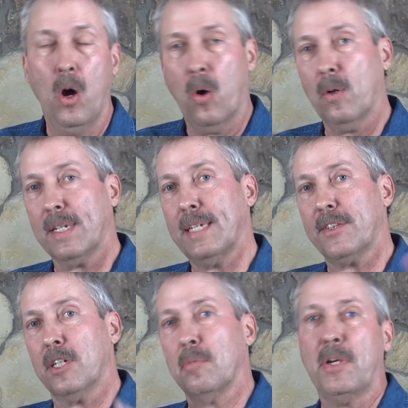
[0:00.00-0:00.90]
or get
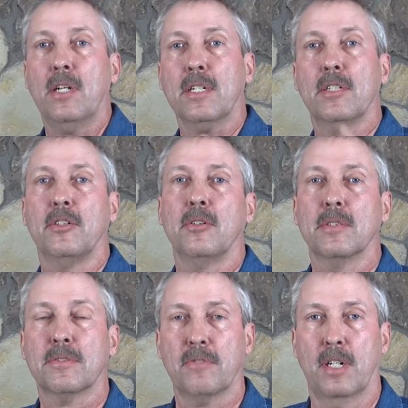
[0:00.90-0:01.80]
their American
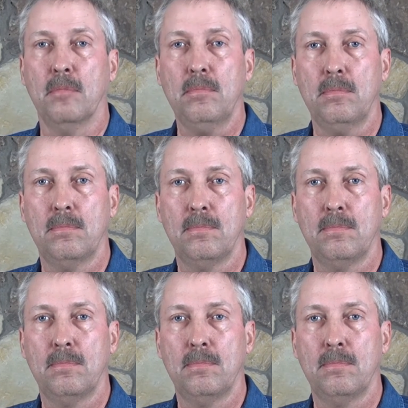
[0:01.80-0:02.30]
news from